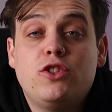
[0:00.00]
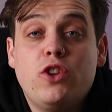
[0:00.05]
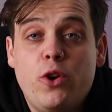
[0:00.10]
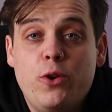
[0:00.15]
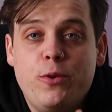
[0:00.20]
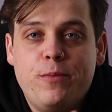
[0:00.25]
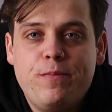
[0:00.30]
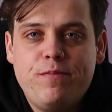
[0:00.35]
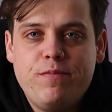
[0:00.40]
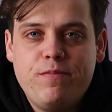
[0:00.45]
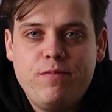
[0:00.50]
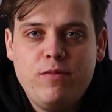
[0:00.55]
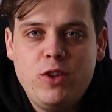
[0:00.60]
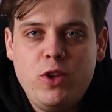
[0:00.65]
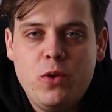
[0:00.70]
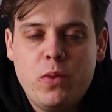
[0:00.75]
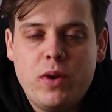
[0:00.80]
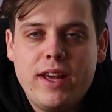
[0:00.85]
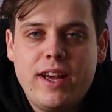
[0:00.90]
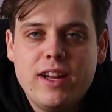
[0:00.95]
So,
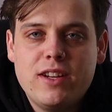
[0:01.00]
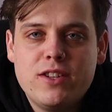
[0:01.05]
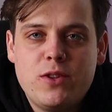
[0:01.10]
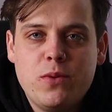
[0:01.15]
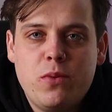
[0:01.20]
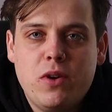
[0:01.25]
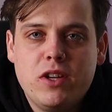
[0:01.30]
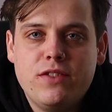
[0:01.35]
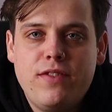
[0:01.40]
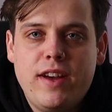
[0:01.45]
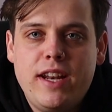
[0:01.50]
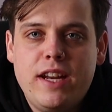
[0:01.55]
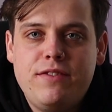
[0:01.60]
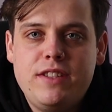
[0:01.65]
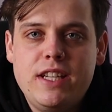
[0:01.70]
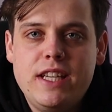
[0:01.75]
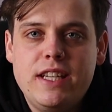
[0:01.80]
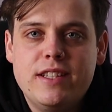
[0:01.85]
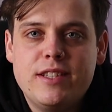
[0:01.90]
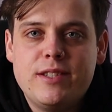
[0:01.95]
you want to get into the world of
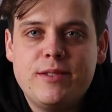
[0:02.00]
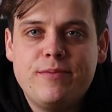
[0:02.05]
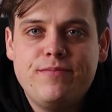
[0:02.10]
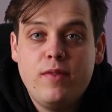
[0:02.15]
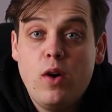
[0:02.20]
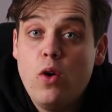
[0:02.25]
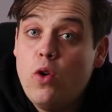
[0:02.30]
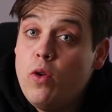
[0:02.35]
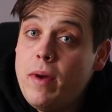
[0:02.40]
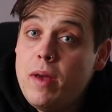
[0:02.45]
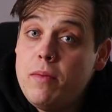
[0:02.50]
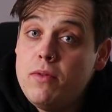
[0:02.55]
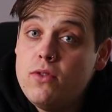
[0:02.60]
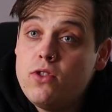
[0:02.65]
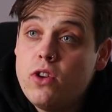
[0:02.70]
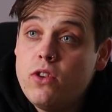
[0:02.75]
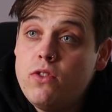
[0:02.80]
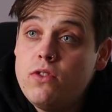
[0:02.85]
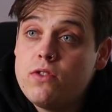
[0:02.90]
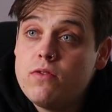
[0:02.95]
NFTs, or maybe you
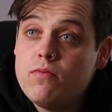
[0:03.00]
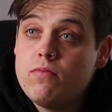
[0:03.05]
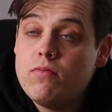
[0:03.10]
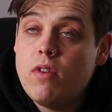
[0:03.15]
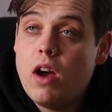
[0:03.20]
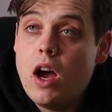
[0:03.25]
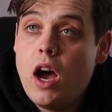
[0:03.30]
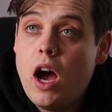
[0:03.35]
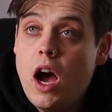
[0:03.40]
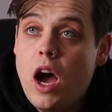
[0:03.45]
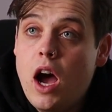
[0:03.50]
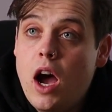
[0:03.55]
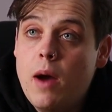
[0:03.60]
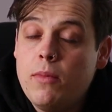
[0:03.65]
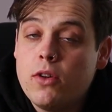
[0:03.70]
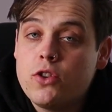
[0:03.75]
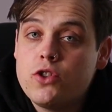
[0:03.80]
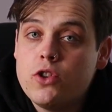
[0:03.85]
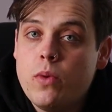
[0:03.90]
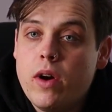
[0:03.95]
don't. I'm
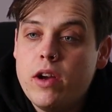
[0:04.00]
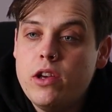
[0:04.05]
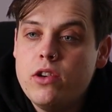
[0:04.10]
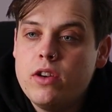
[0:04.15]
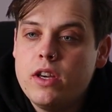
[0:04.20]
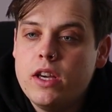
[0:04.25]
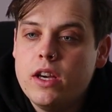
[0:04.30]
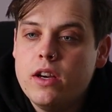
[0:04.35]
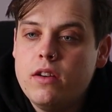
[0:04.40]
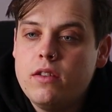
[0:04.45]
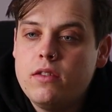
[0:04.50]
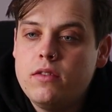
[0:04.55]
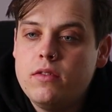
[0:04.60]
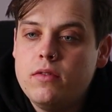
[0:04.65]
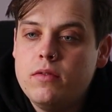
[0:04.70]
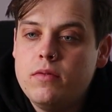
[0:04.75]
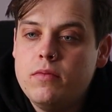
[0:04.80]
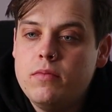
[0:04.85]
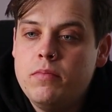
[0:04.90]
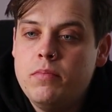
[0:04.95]
not sure why you're here,
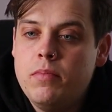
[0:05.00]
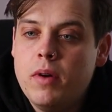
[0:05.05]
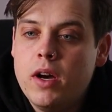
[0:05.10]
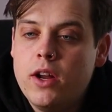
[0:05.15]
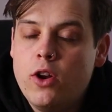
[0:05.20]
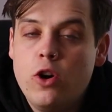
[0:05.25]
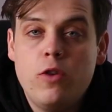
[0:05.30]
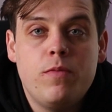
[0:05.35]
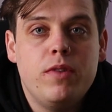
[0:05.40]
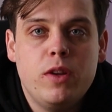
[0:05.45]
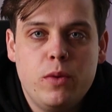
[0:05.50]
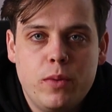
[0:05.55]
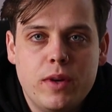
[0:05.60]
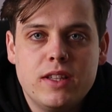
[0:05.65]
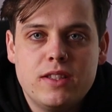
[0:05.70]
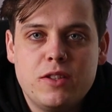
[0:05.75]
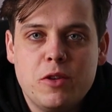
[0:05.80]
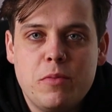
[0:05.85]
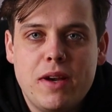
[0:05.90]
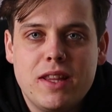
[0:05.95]
but hopefully we
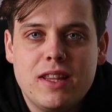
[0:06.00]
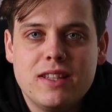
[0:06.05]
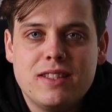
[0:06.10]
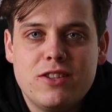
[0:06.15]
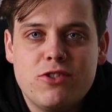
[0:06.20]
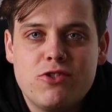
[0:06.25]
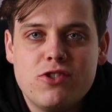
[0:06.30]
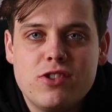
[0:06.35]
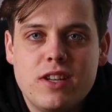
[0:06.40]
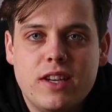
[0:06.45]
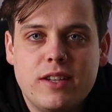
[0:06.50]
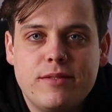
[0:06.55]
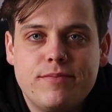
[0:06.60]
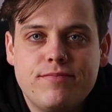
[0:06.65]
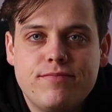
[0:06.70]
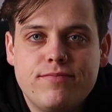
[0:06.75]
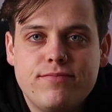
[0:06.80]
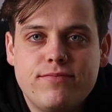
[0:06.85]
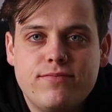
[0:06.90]
can still make this interesting.